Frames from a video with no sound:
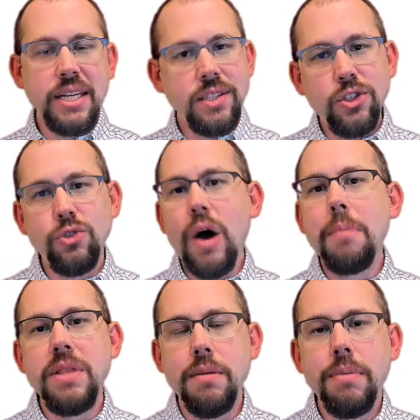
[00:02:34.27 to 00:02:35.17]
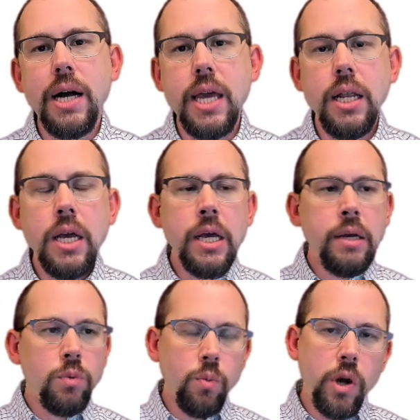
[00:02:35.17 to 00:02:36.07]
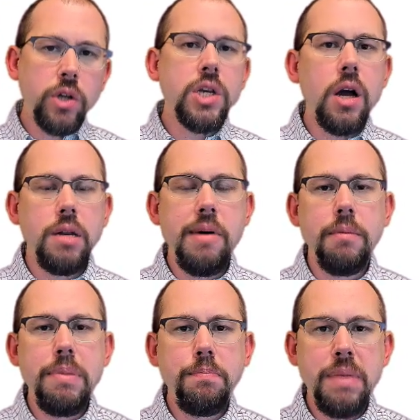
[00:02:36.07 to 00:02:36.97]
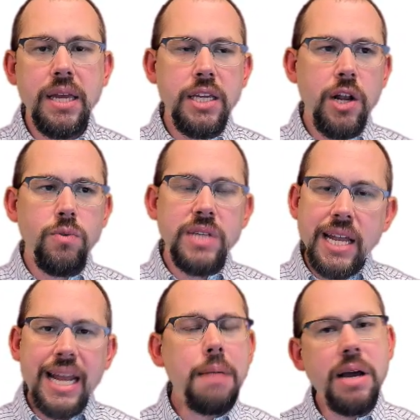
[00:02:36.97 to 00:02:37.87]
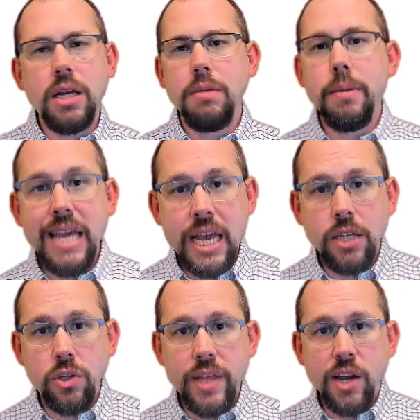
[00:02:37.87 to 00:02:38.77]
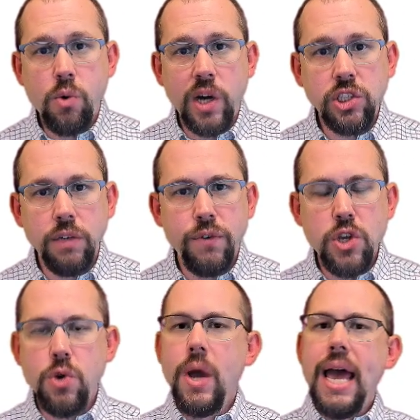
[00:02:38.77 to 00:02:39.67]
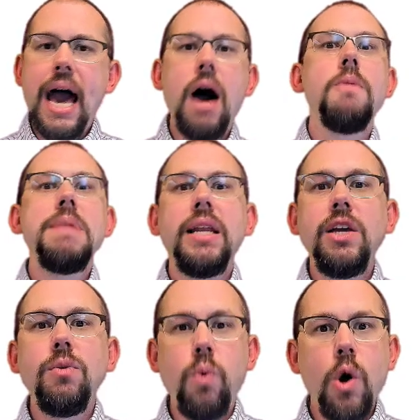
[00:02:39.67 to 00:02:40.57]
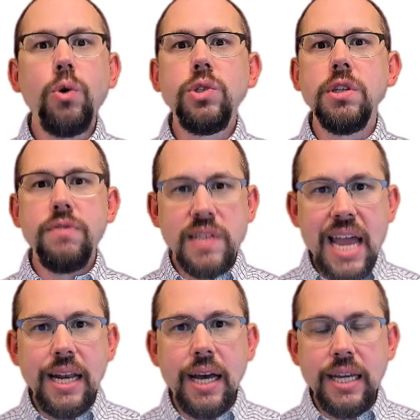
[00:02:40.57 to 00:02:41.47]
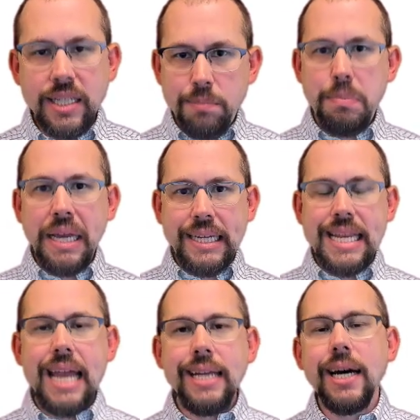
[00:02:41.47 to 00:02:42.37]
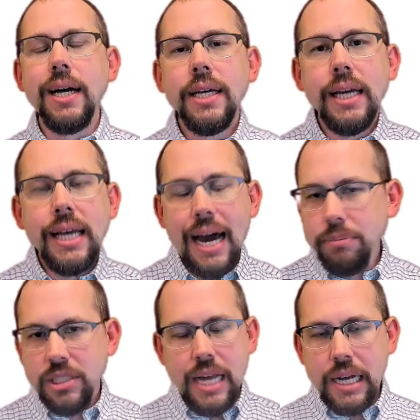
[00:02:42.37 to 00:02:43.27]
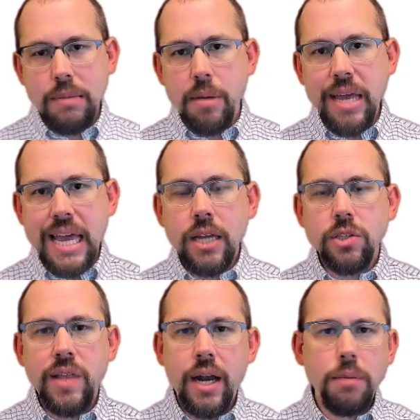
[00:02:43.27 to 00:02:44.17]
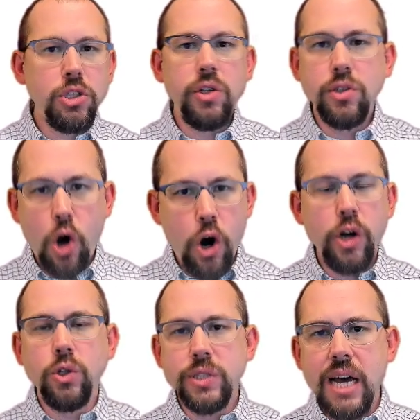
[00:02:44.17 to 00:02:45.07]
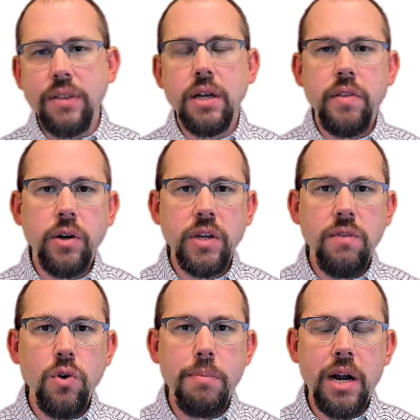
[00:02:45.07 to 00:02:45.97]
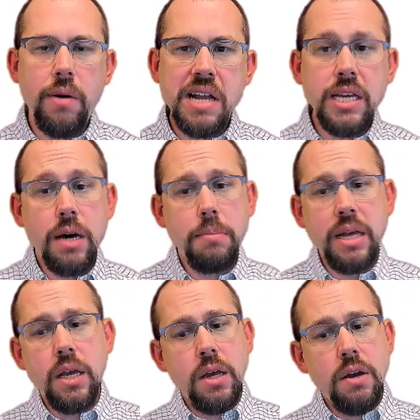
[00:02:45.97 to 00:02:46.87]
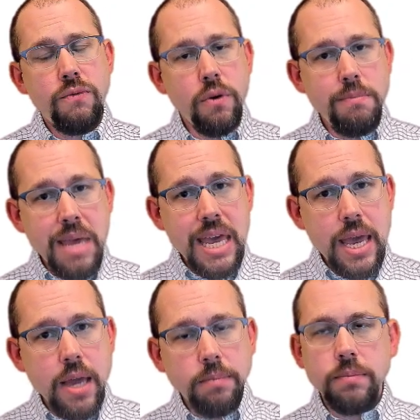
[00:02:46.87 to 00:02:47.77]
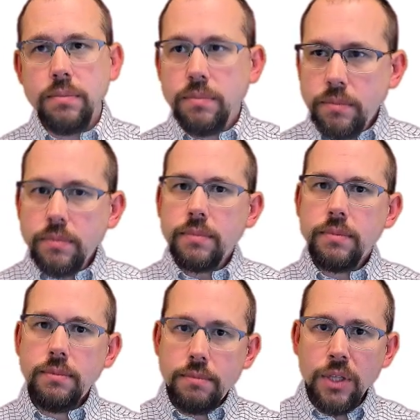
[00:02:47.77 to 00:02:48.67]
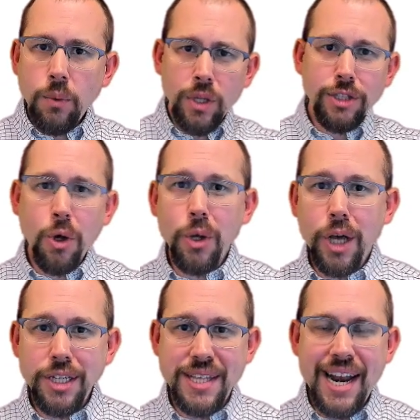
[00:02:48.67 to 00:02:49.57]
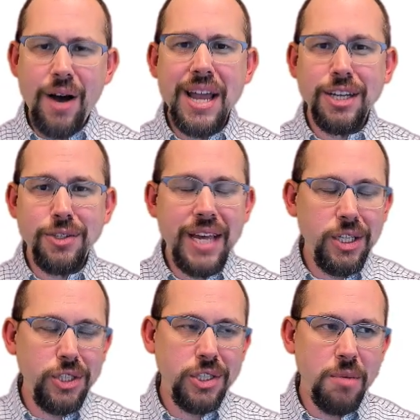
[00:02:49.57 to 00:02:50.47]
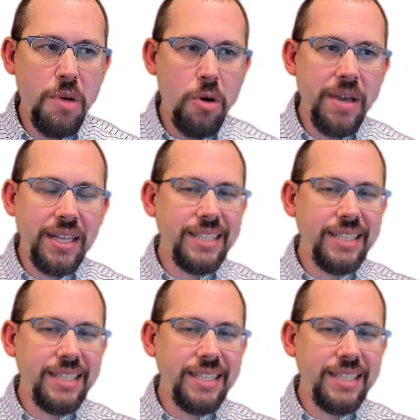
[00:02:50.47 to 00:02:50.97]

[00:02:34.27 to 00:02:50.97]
It's a drop in the bucket. When we're talking about, you know, data, and I'm not going to be able to answer that question for you. How many rows of data is big data? I'm just not going to be able to answer that. I'm sure there's articles out there that'll give you a better idea. But for me, well, let's hold on to that. I'll answer that in just a moment.